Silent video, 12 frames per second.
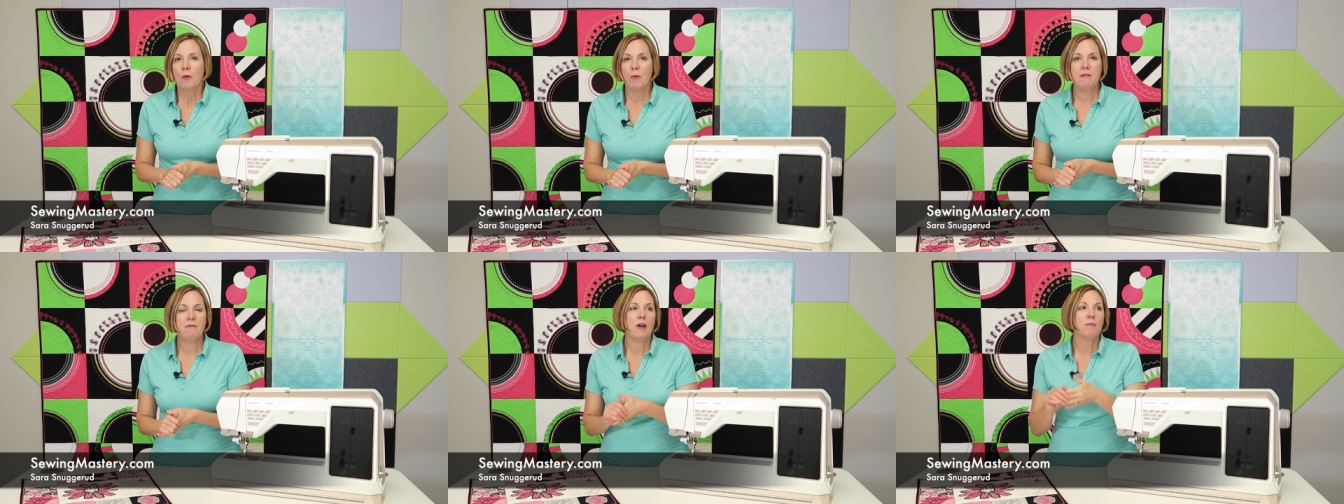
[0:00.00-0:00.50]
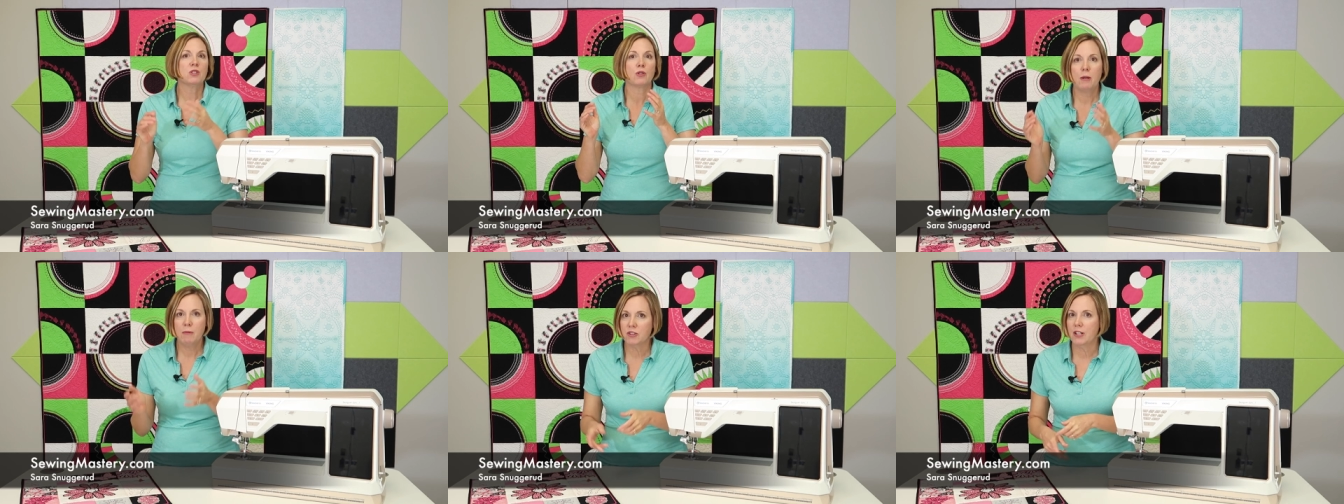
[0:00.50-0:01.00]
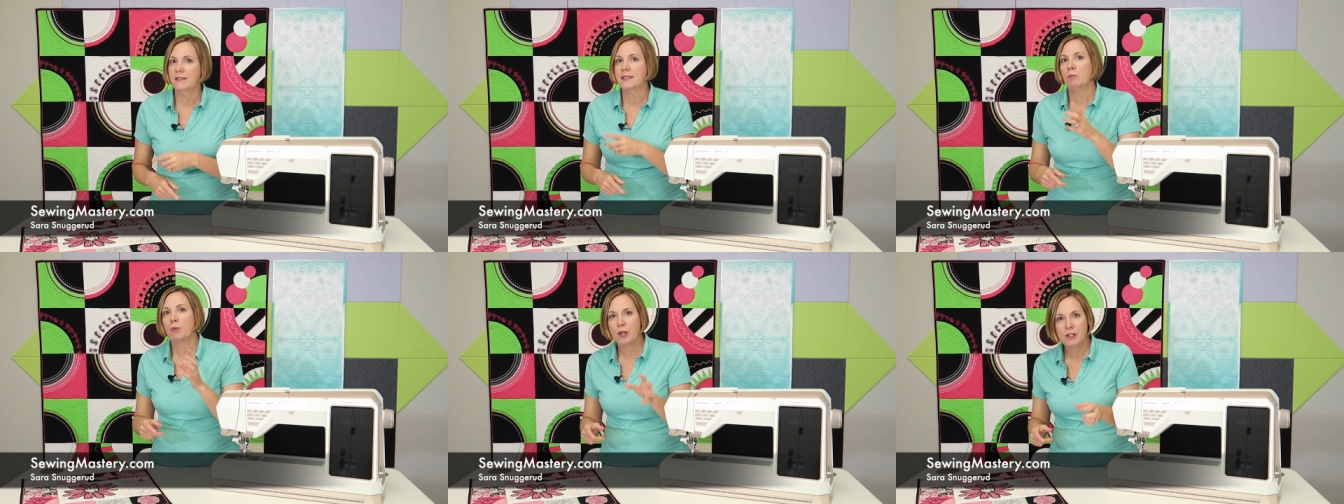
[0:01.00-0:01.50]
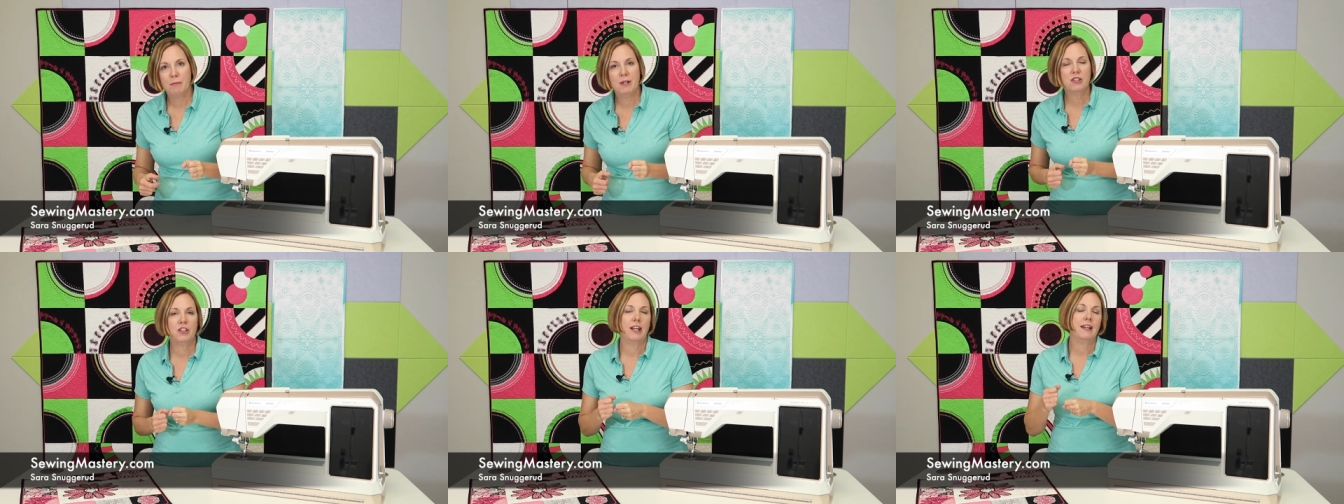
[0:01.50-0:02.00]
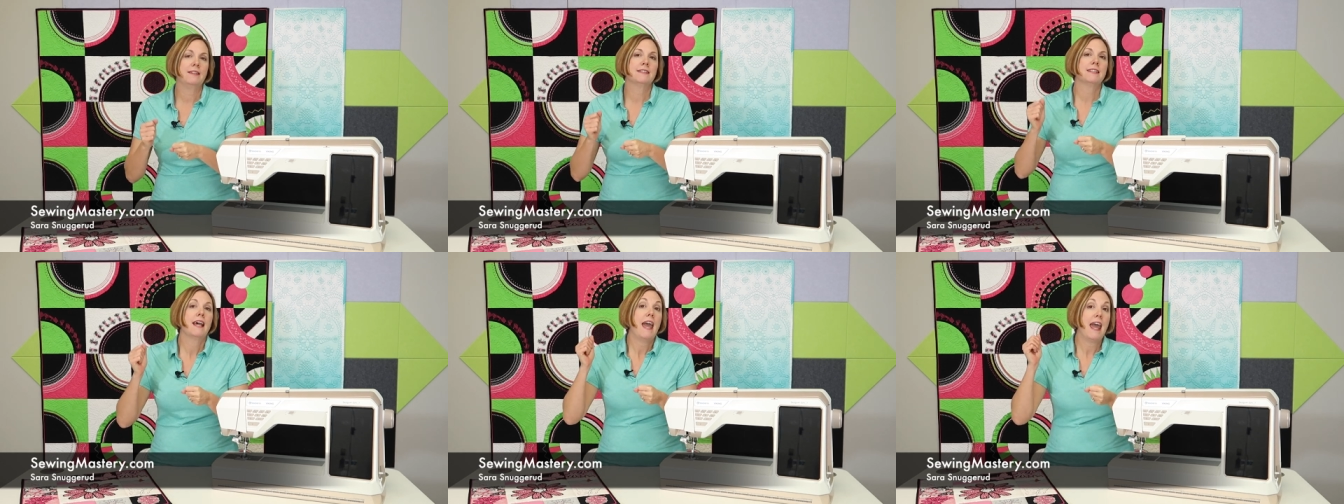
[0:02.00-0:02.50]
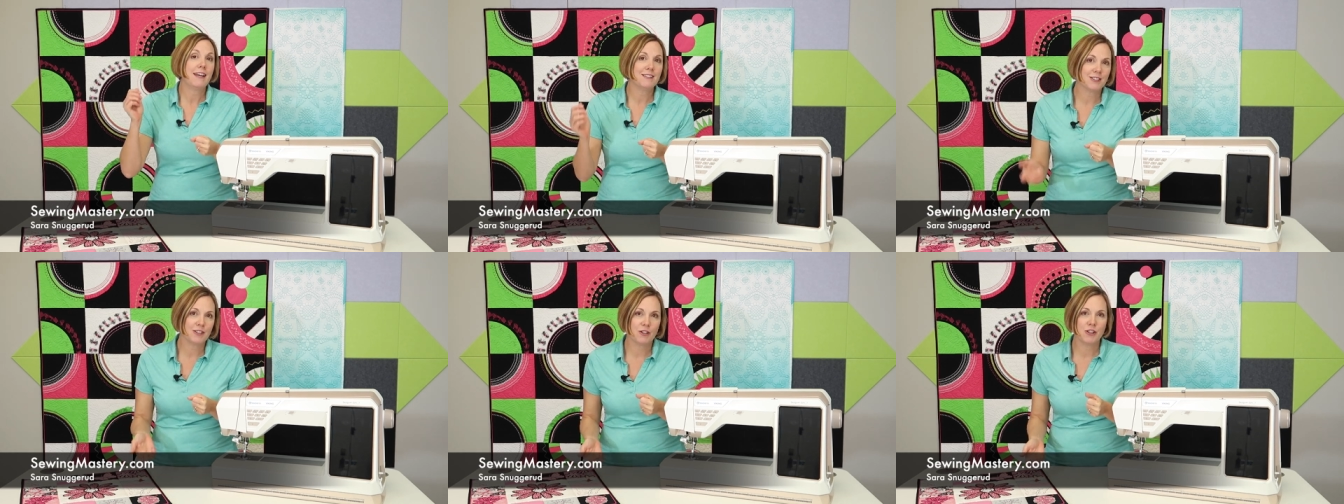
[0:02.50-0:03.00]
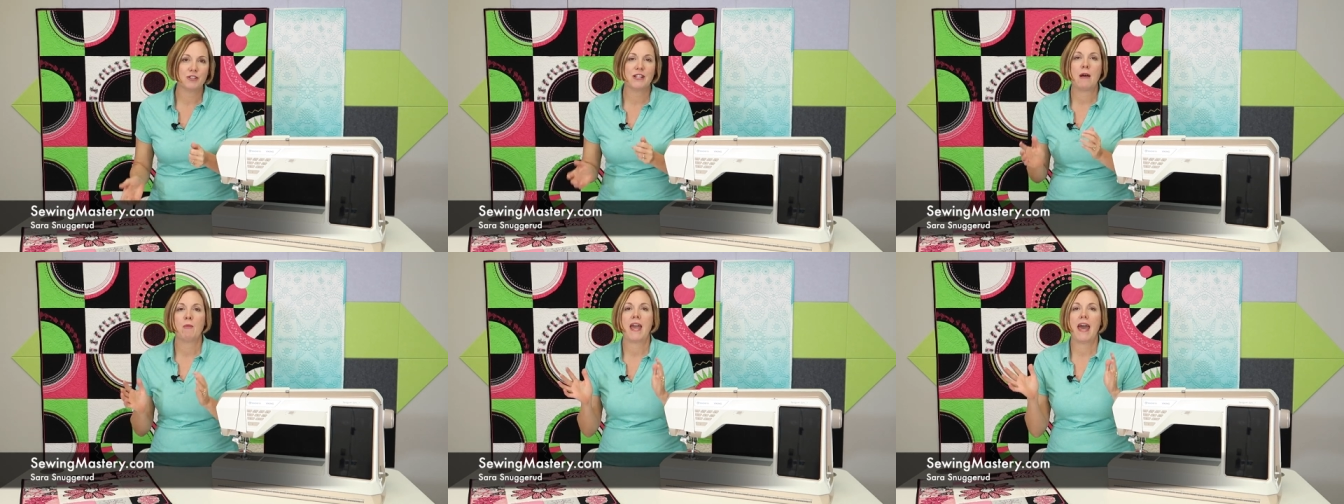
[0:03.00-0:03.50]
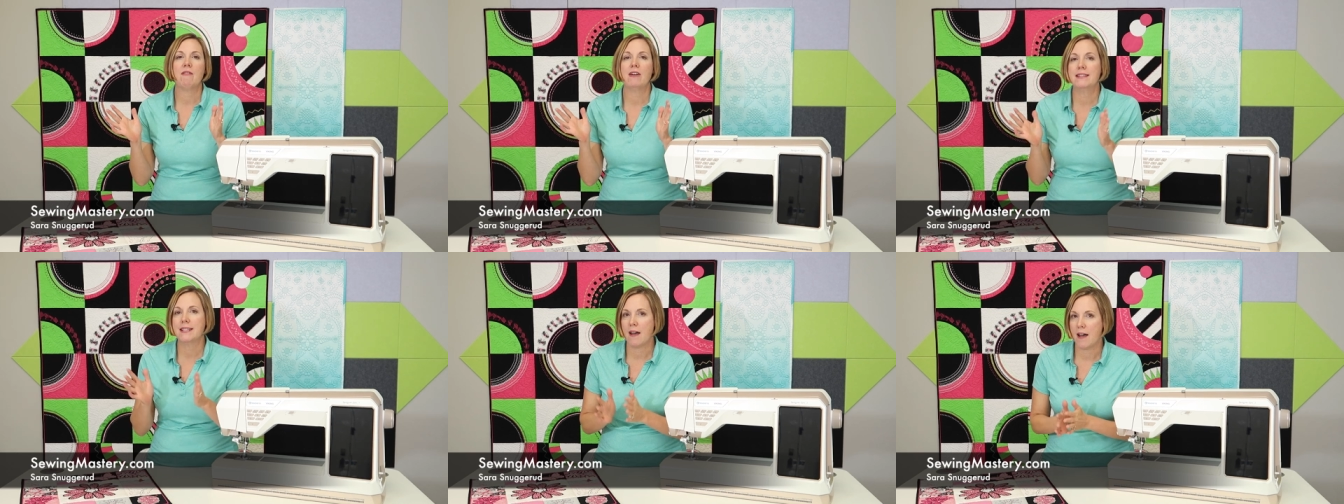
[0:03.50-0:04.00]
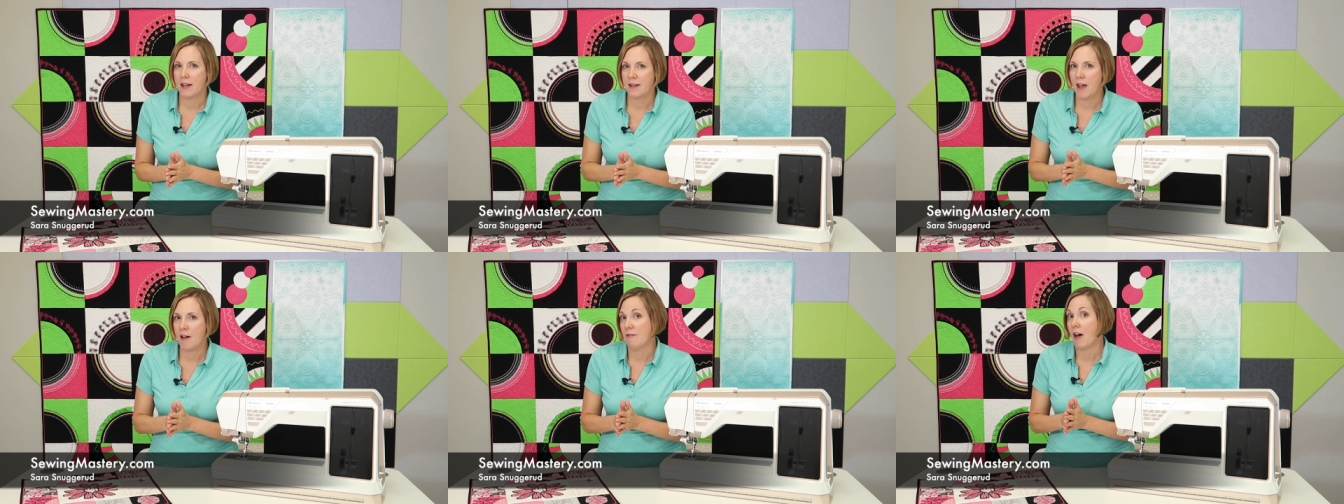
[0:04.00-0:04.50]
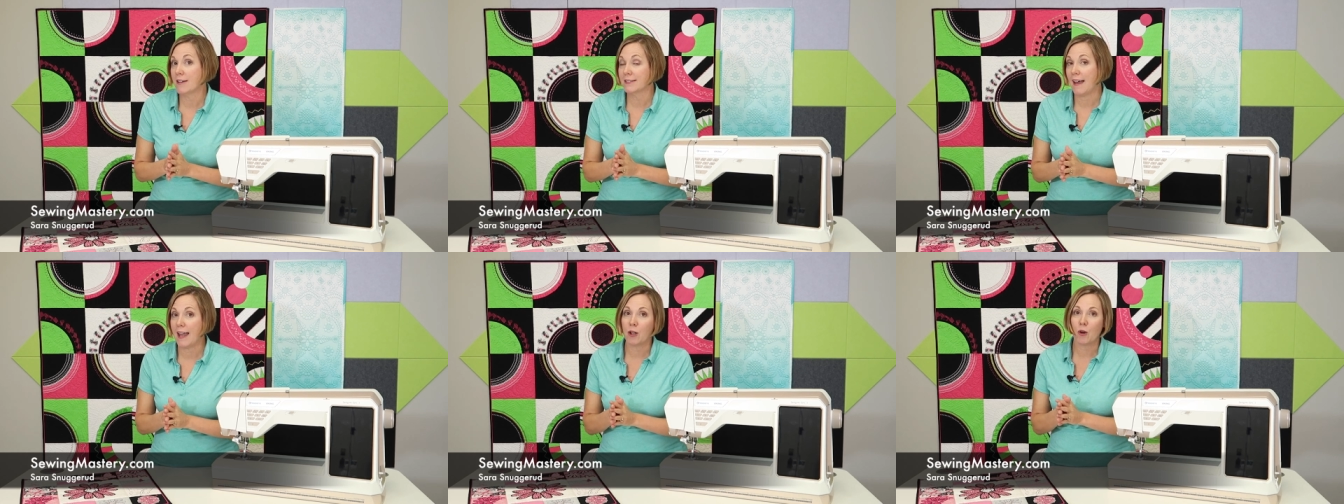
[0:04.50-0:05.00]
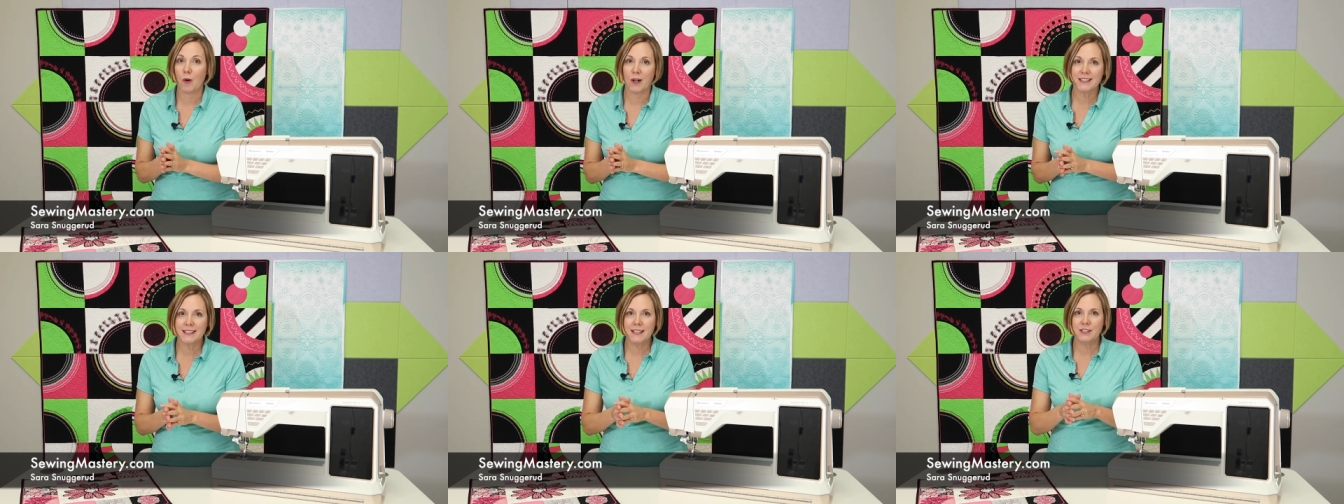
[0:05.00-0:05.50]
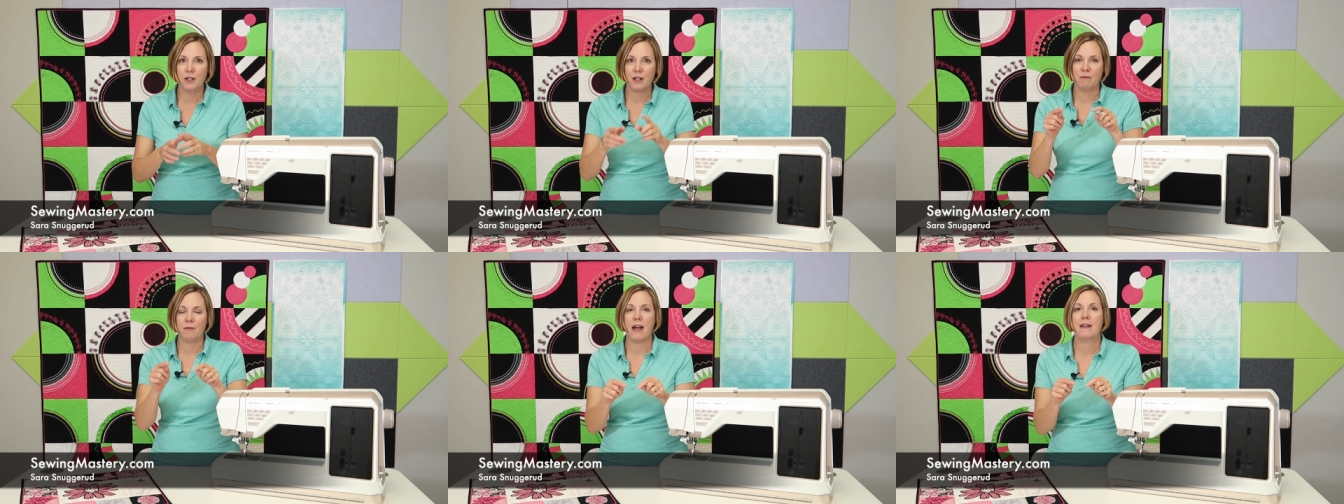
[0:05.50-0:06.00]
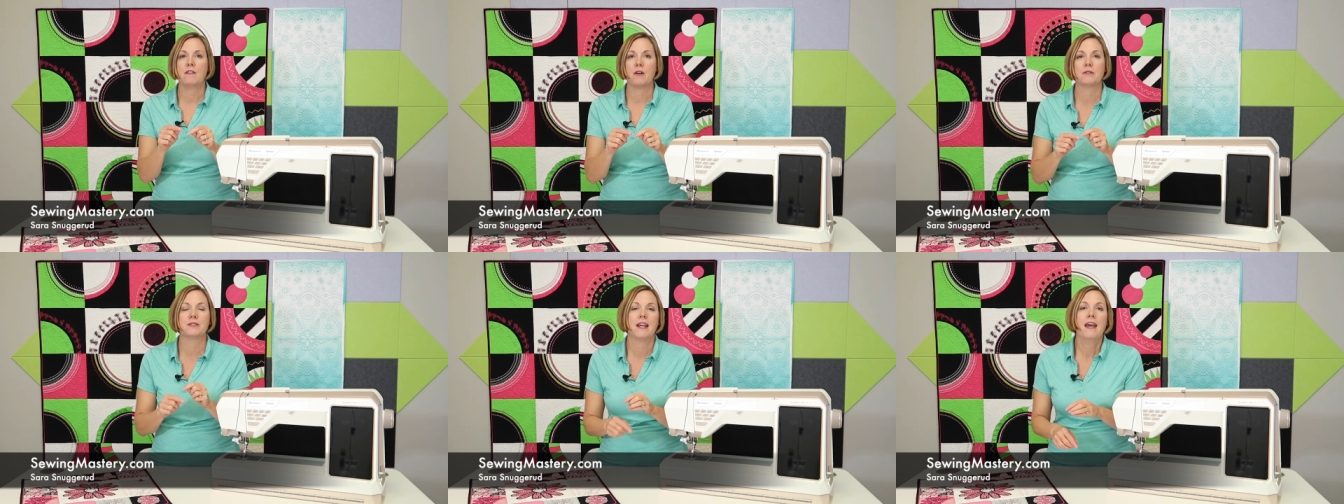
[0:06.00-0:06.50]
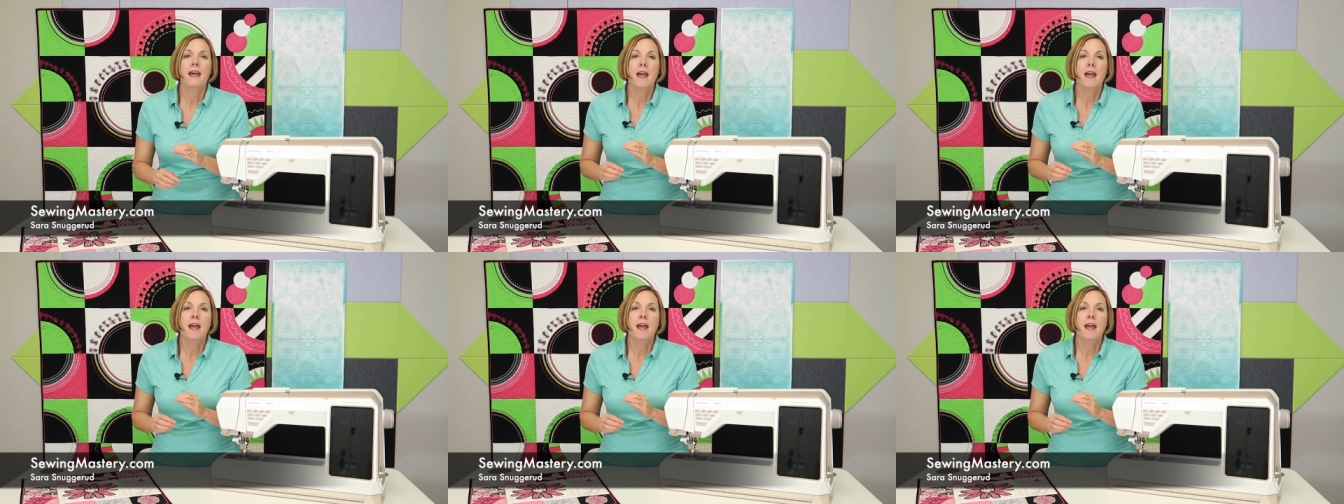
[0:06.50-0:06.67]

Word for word: we film sewing machines and embroidery machines and sergers, and we have a ton of online courses. You can find those